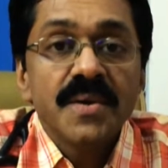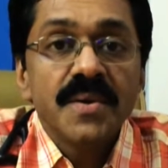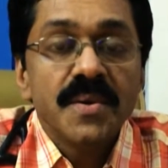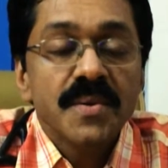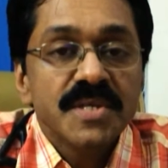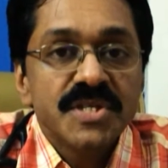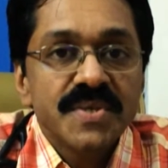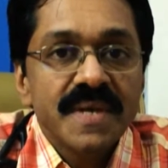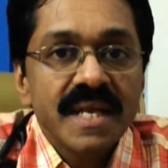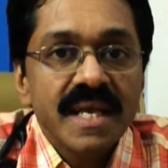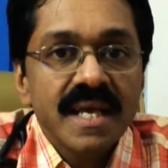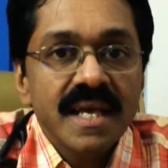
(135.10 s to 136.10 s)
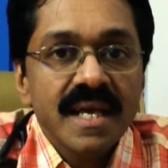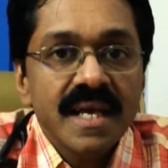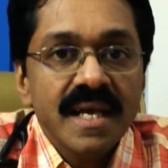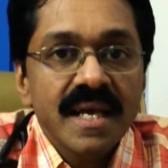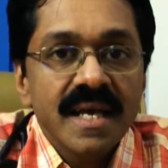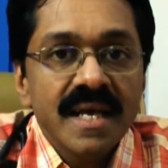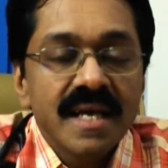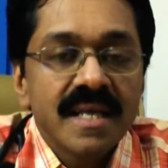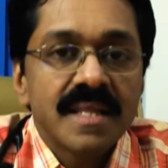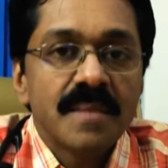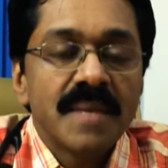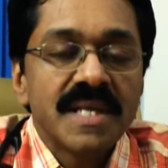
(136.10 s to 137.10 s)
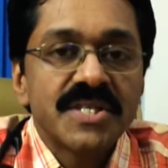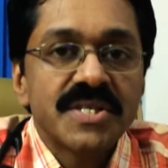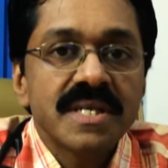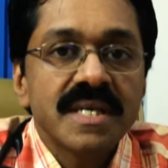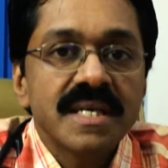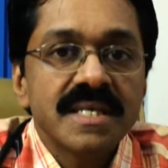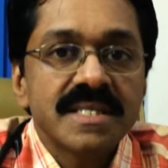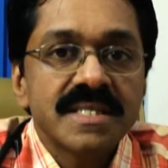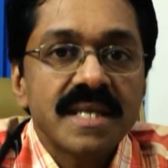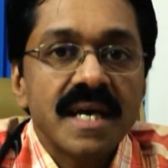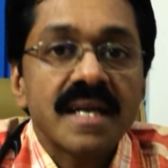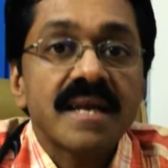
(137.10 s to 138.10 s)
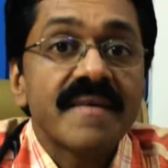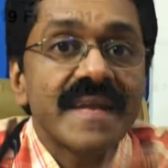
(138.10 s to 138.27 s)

usually the blood sugars are